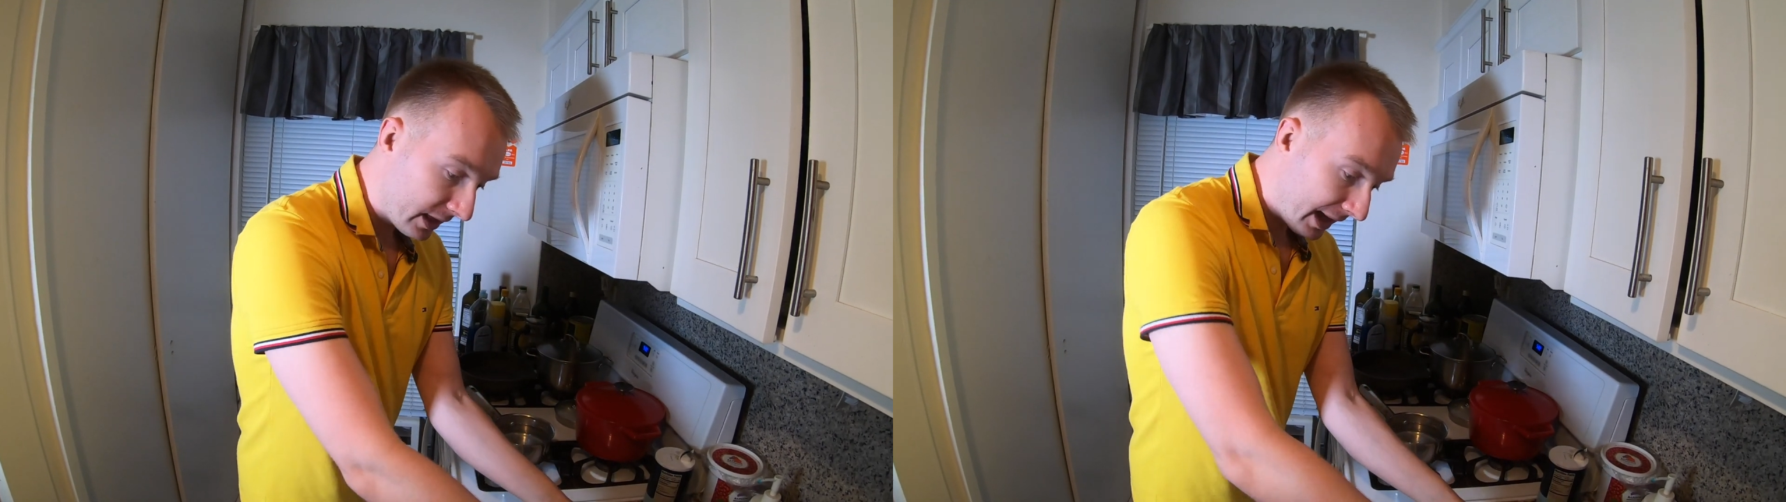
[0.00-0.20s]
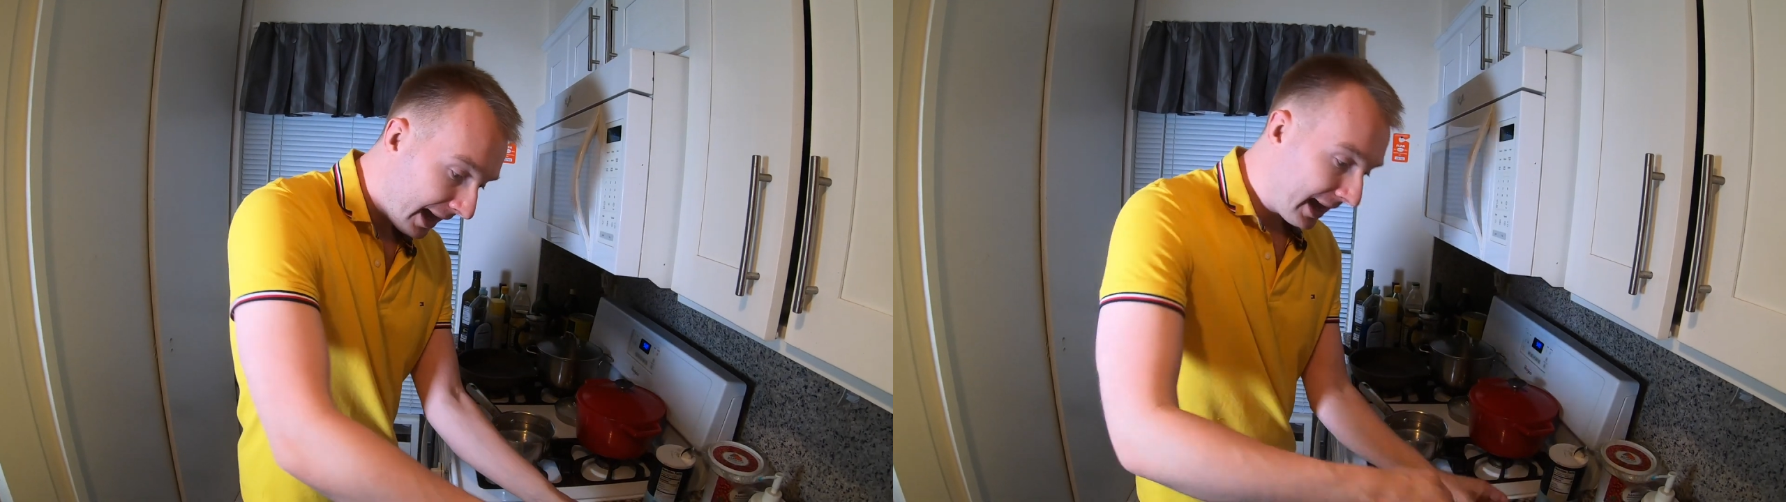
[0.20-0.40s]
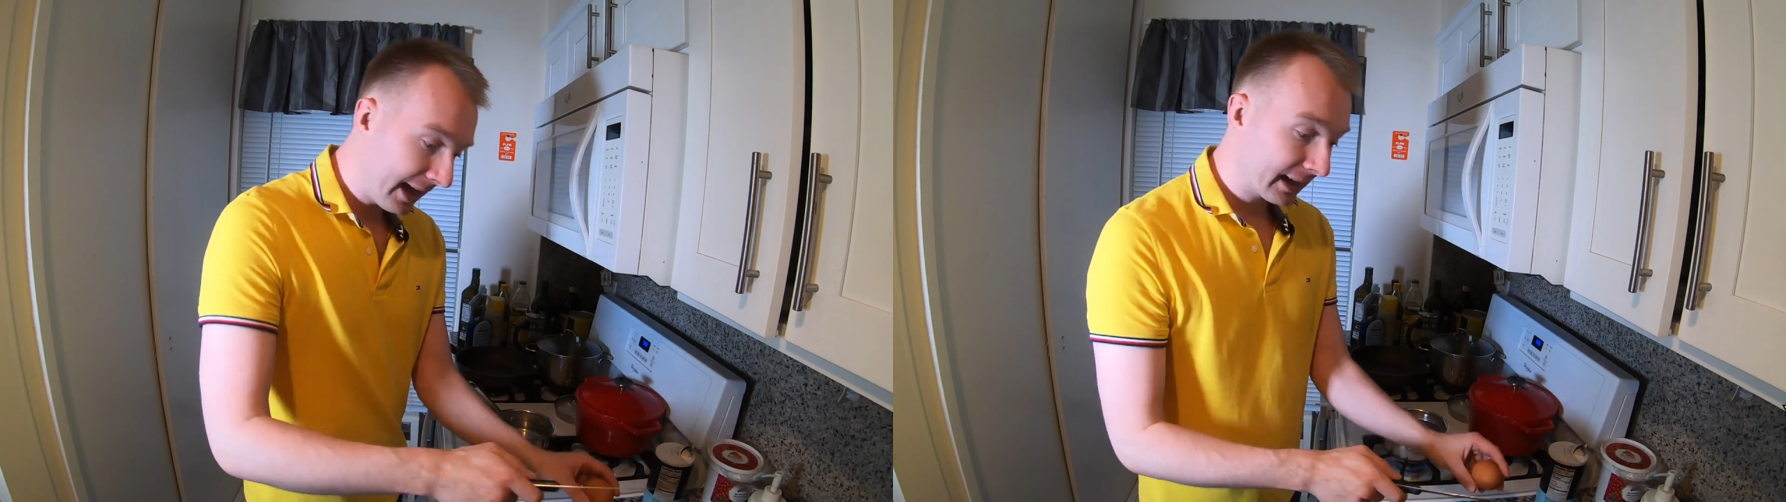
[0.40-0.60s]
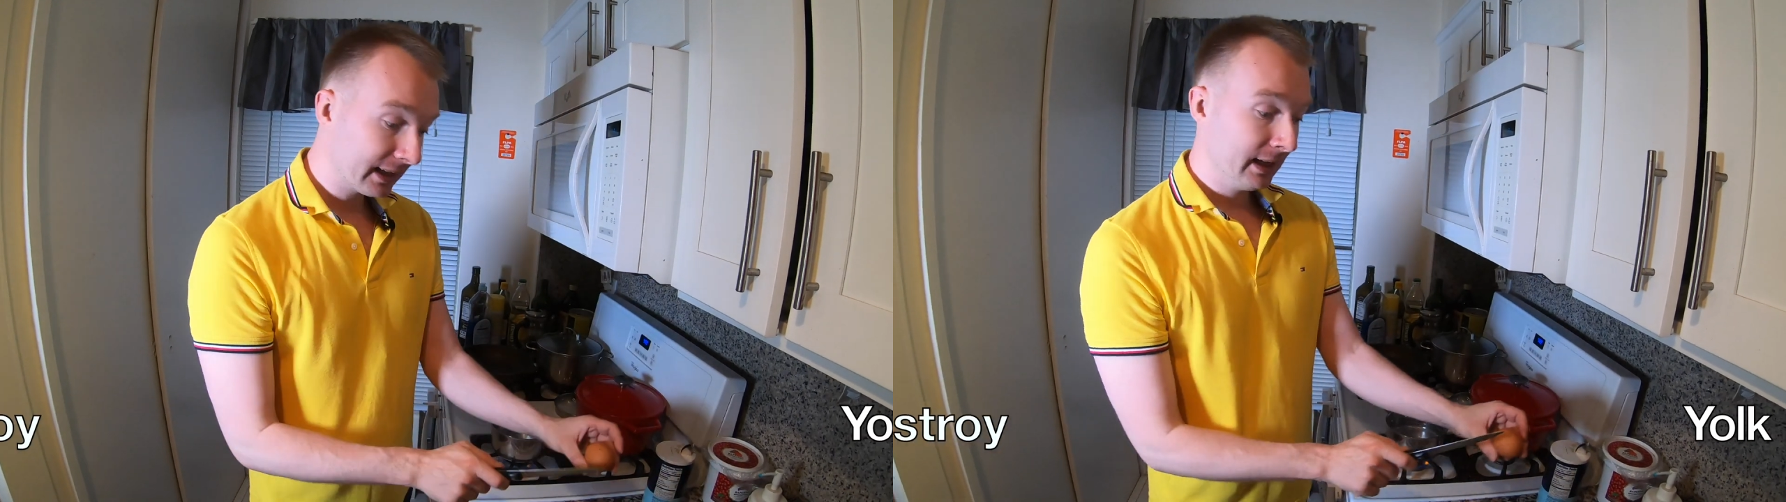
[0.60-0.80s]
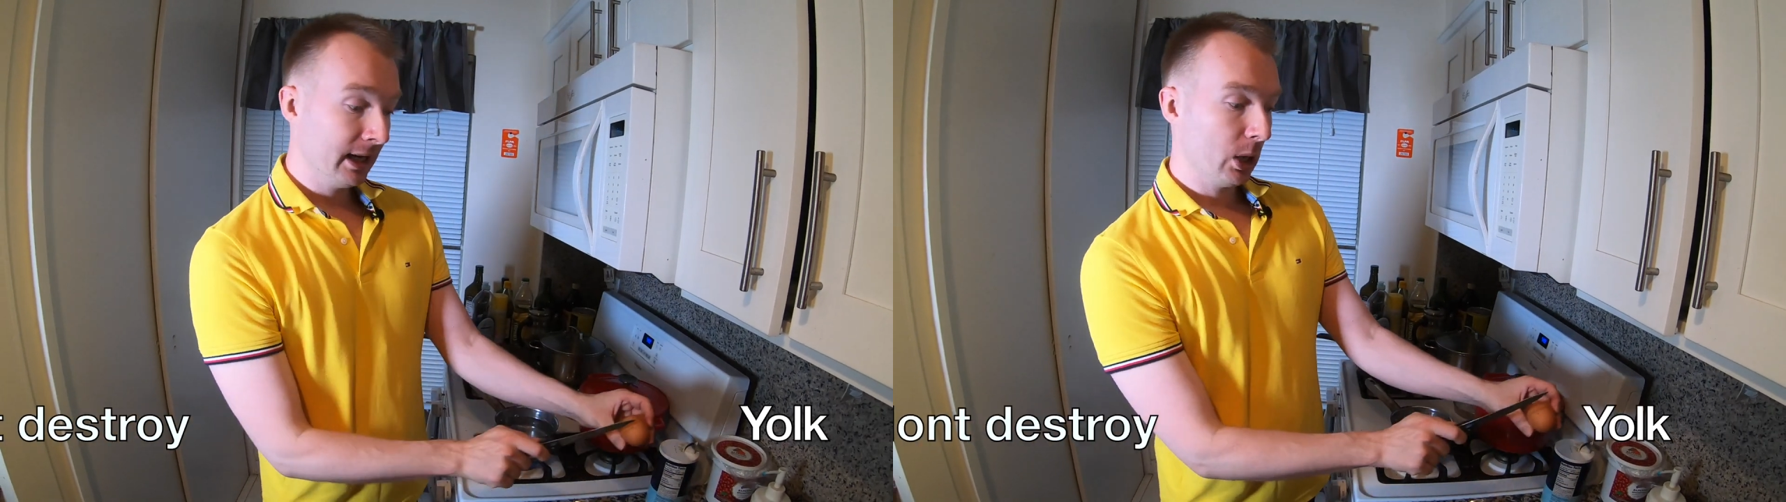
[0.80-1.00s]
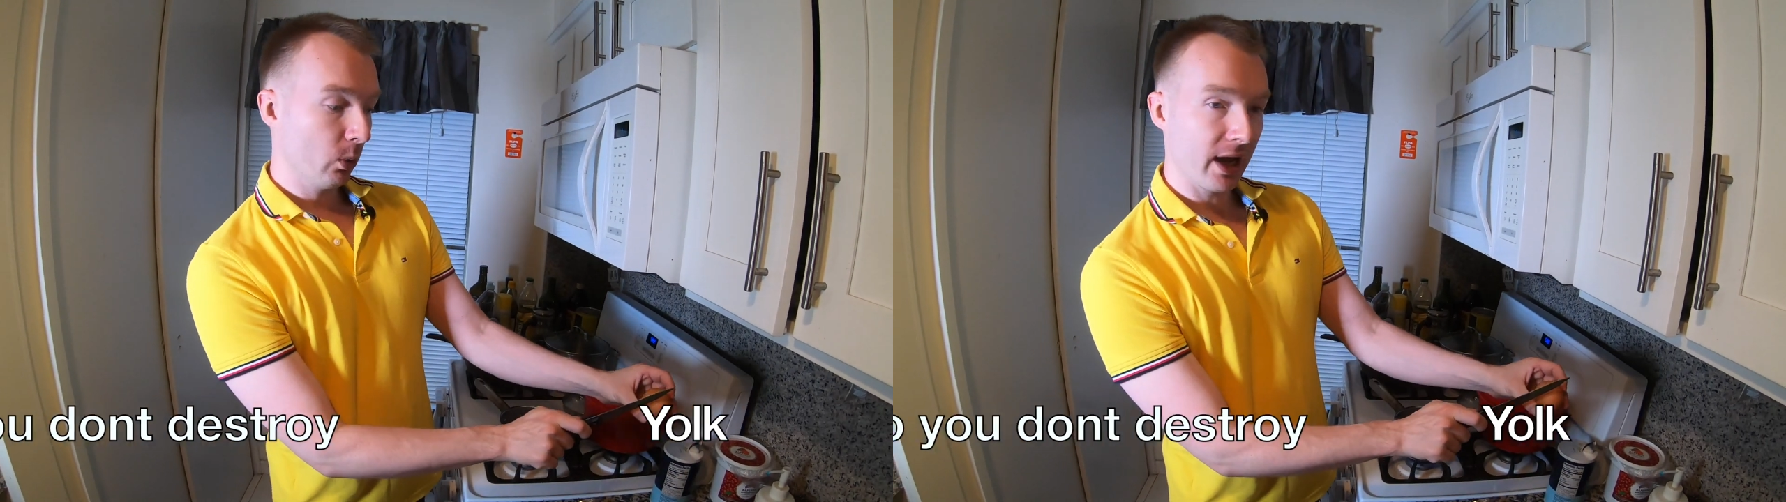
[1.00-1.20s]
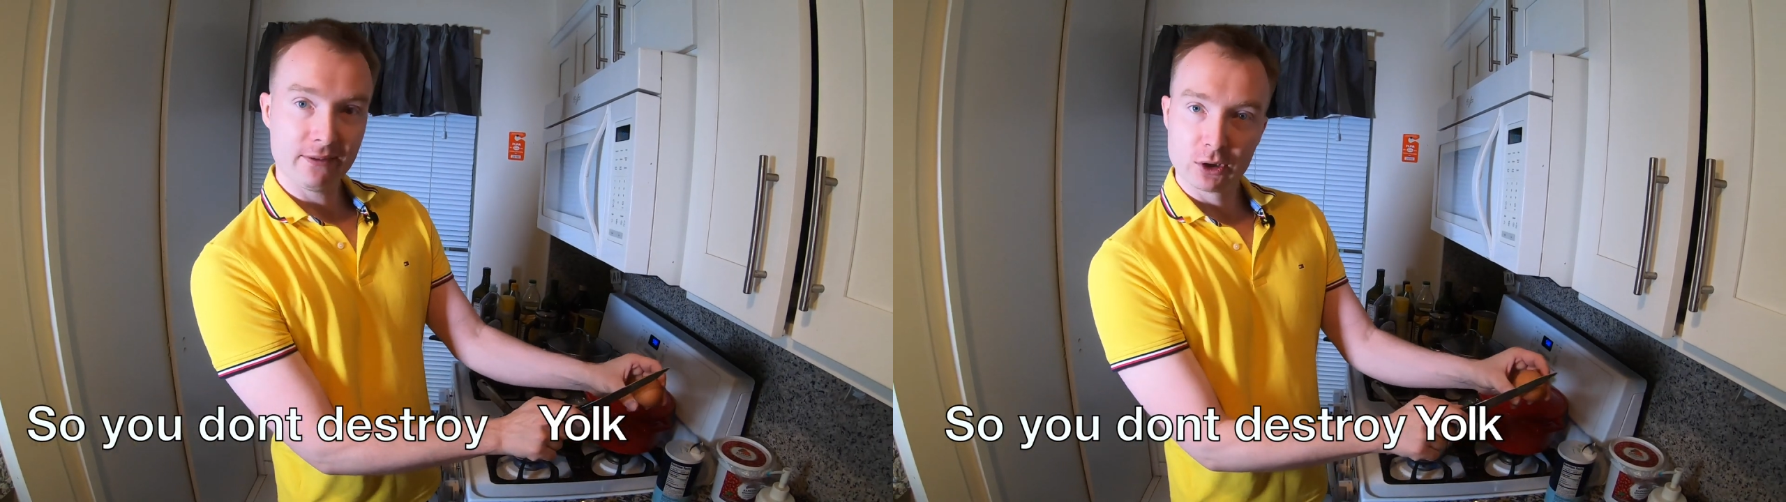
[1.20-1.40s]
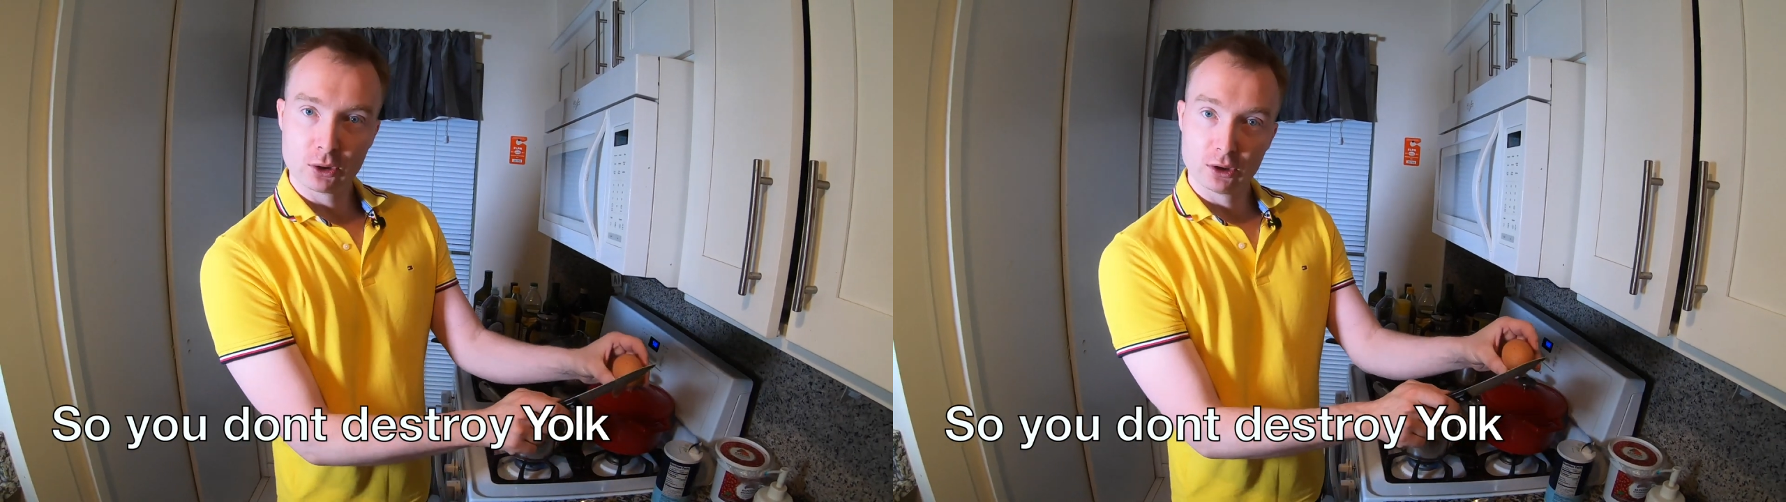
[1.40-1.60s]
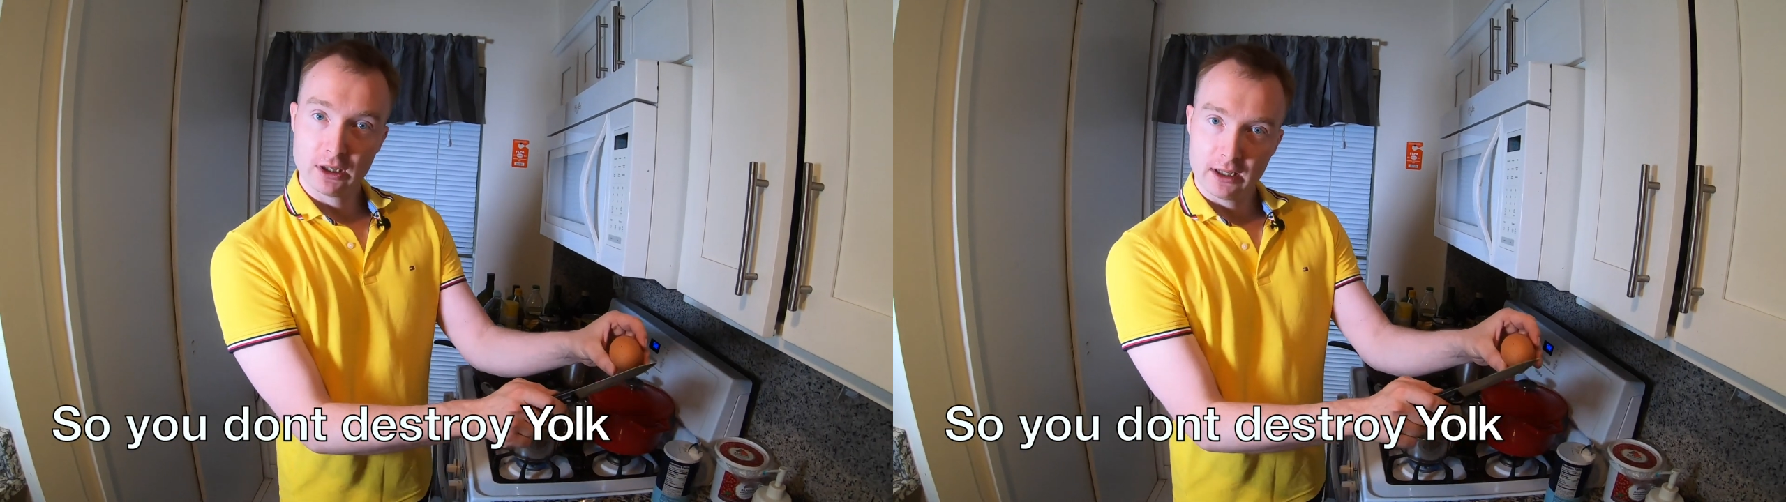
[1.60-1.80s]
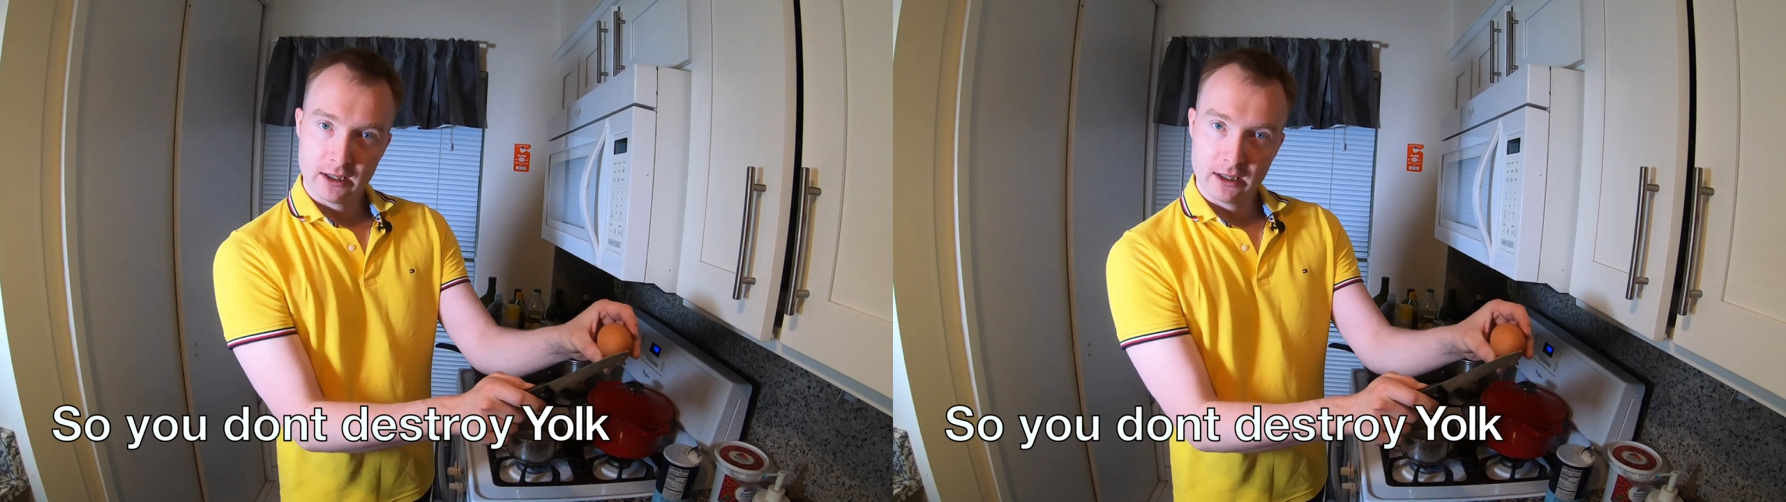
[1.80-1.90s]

the egg, we have to